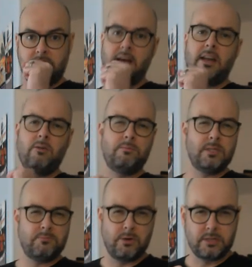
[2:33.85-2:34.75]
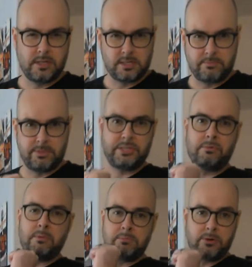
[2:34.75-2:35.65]
God, I hope this person has a
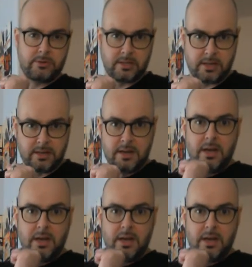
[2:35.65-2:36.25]
miserable birthday.